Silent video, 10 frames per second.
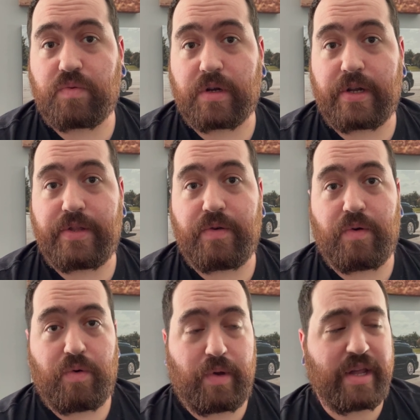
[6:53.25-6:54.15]
We're gonna
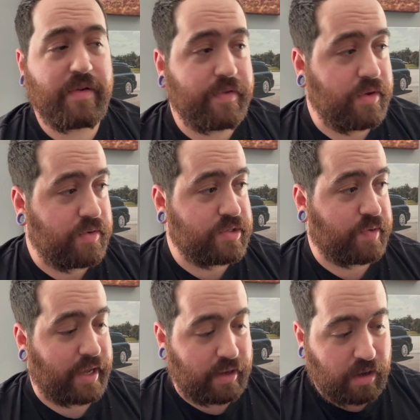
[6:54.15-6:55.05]
do interviews.
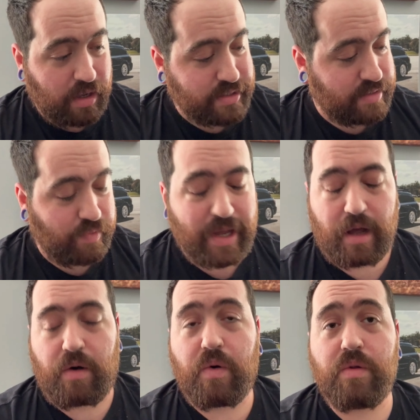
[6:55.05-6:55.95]
We got
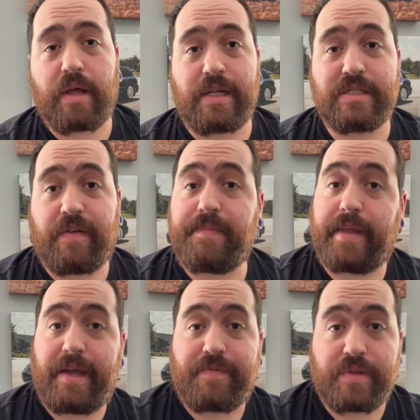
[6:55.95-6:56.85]
a whole lot of stuff
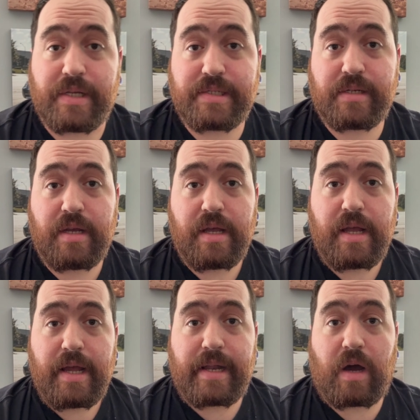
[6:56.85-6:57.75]
planned for this.
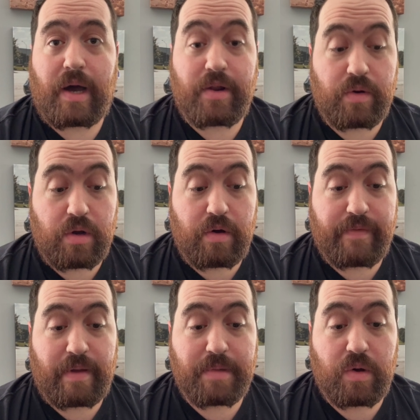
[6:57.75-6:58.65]
Now, I don't know
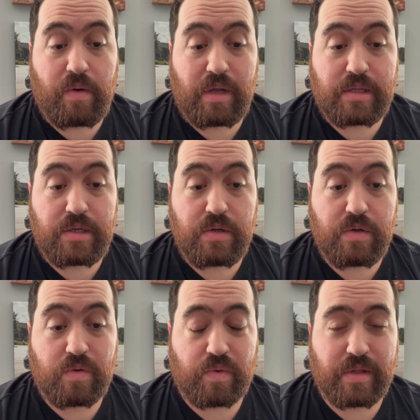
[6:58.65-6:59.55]
if I'm going
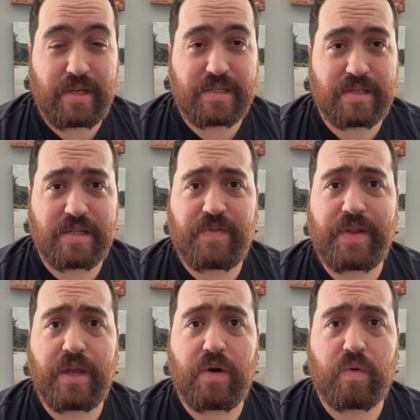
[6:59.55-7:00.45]
to release this
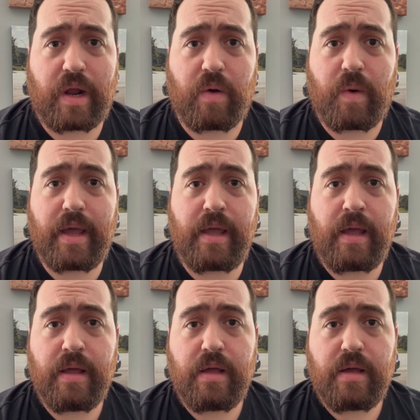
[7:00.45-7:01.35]
video right away
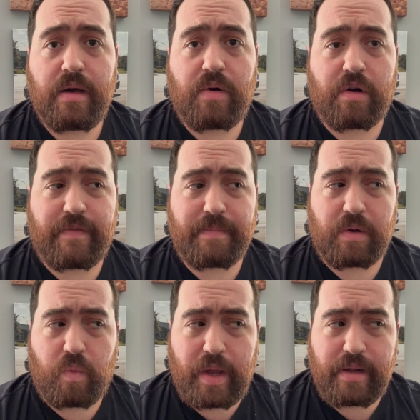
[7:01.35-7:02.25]
or if I'm gonna
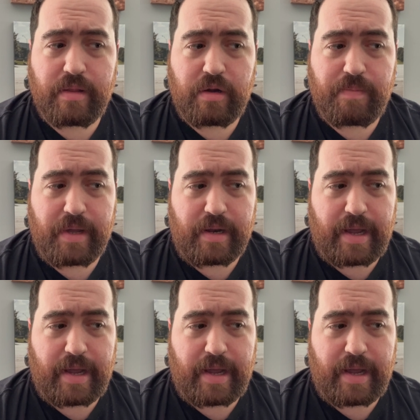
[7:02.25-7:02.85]
wait a little bit.